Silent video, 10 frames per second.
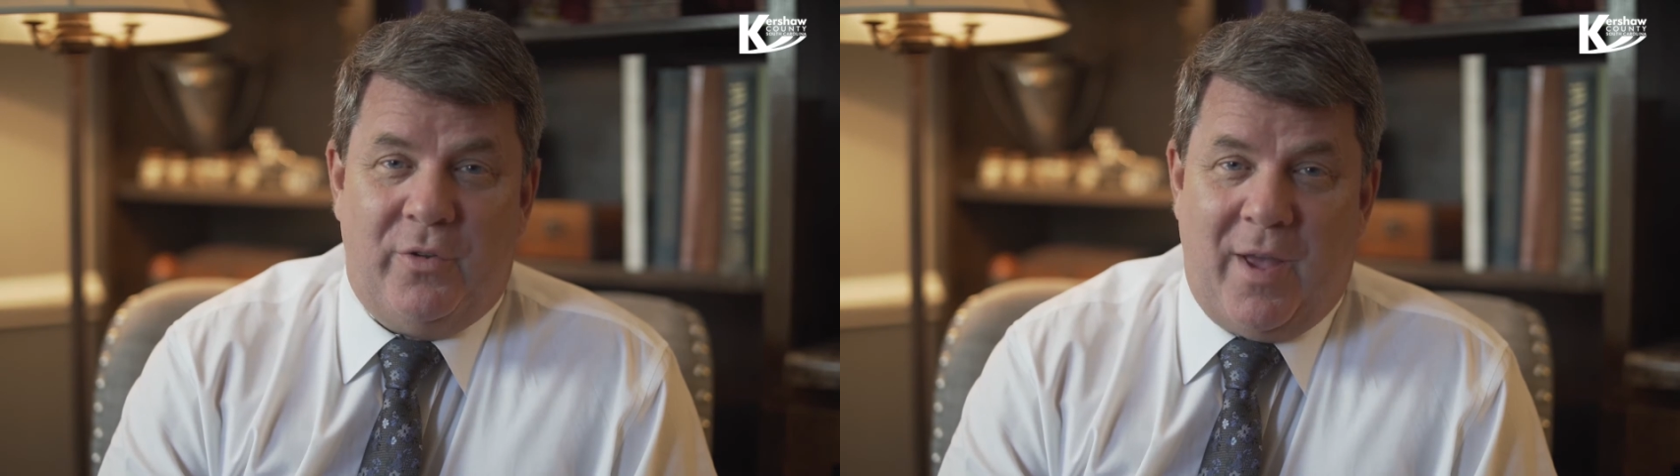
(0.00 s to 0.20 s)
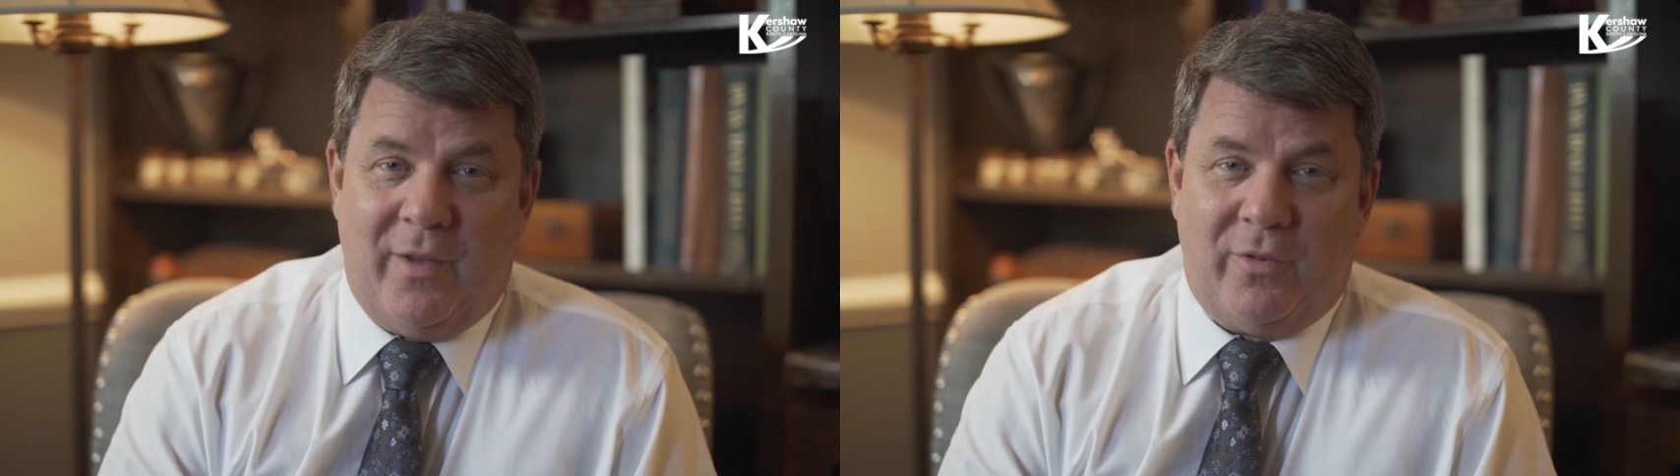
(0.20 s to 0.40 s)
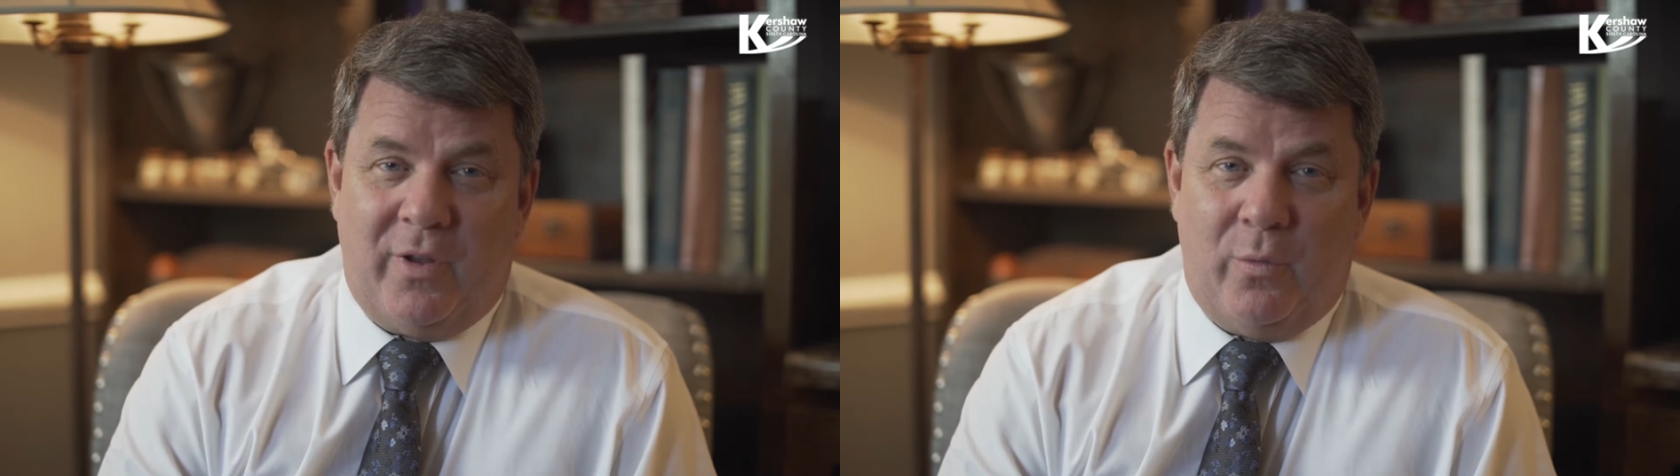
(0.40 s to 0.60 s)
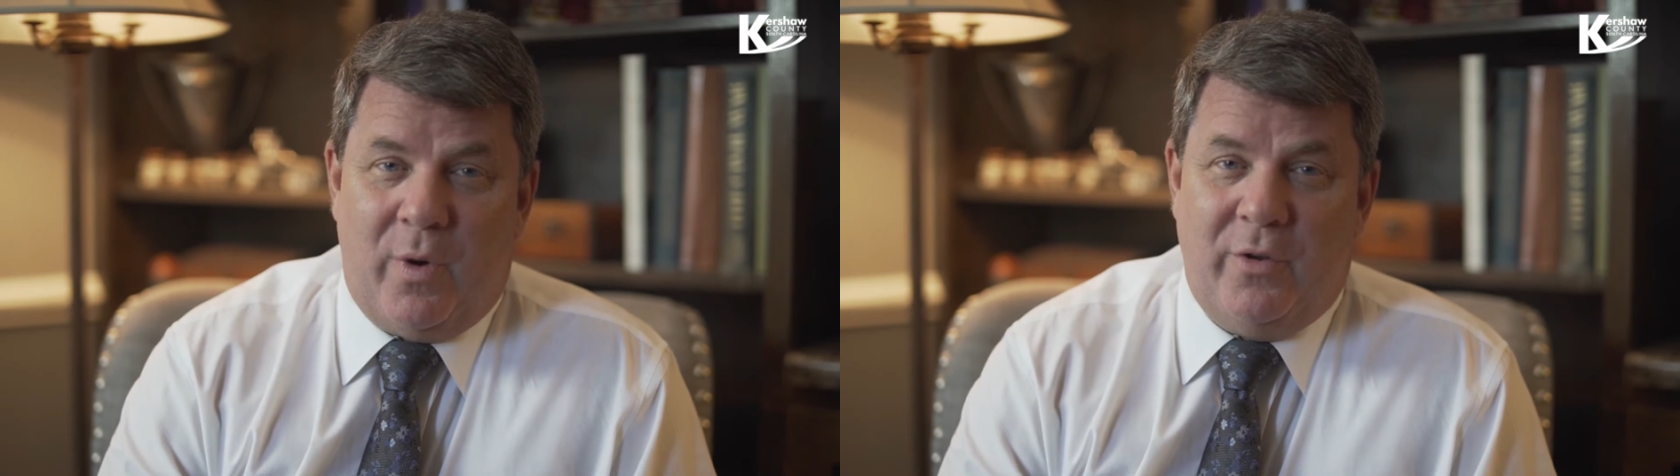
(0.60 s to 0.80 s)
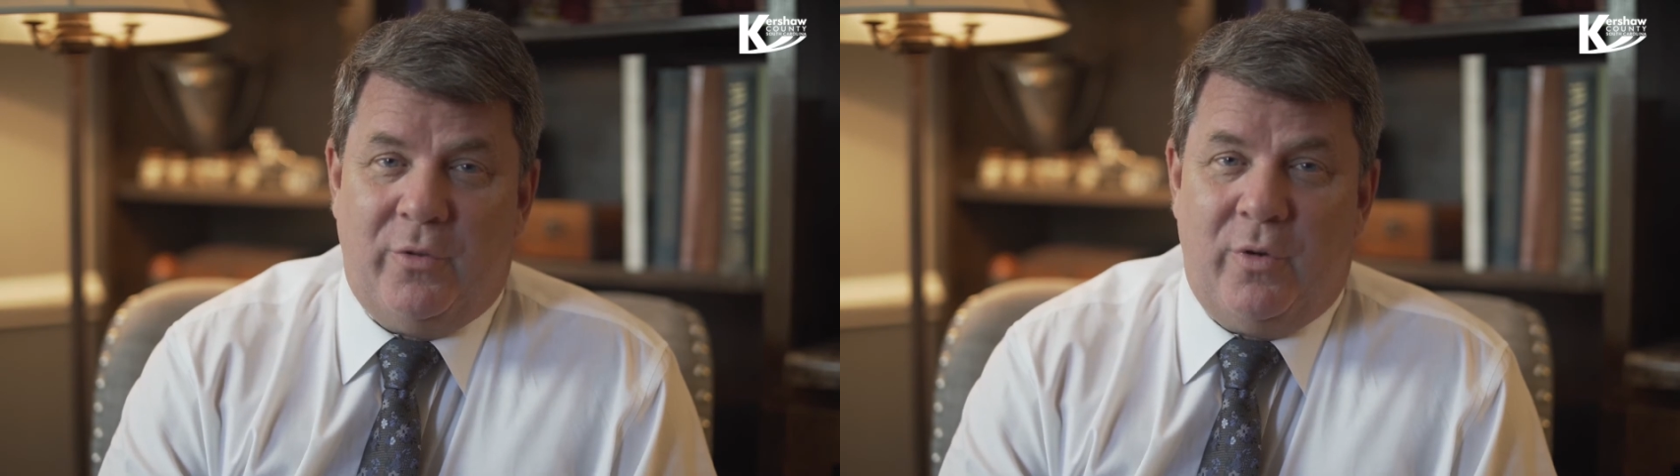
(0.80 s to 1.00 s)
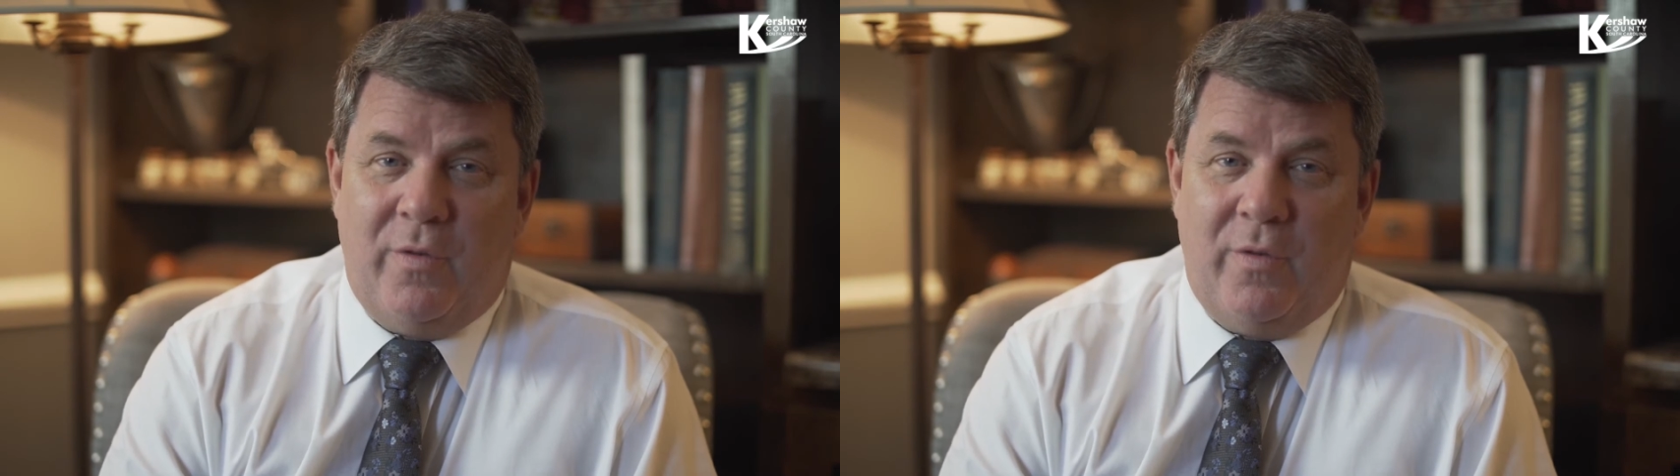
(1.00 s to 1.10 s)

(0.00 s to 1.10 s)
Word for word: is asking registered